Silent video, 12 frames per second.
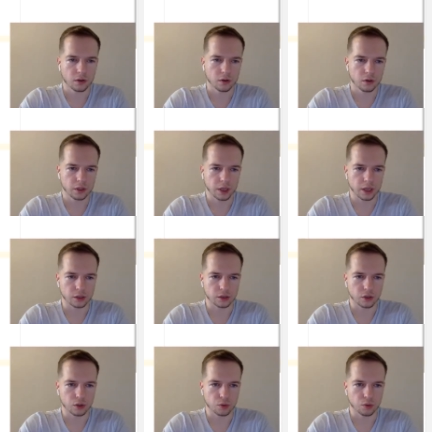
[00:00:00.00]
Okay,
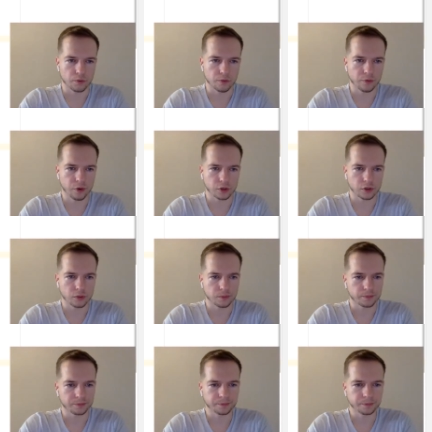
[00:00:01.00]
so first
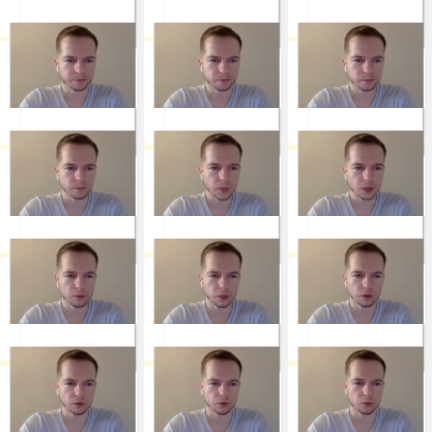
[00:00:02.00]

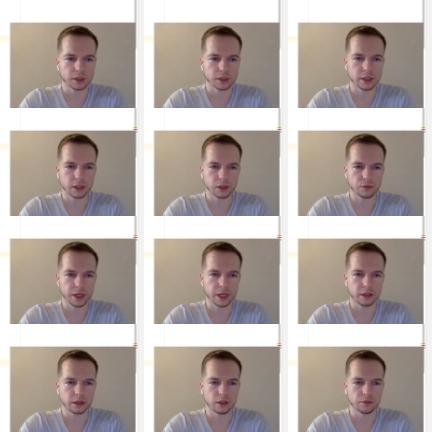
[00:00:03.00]
we'll once again
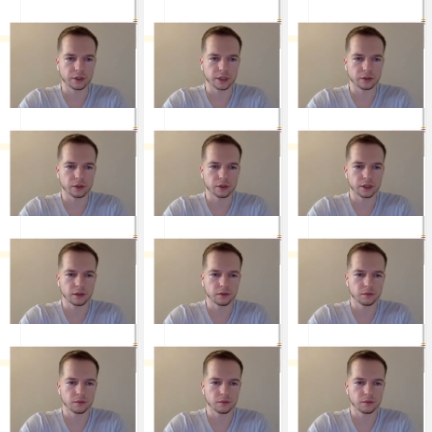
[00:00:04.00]
create the result set.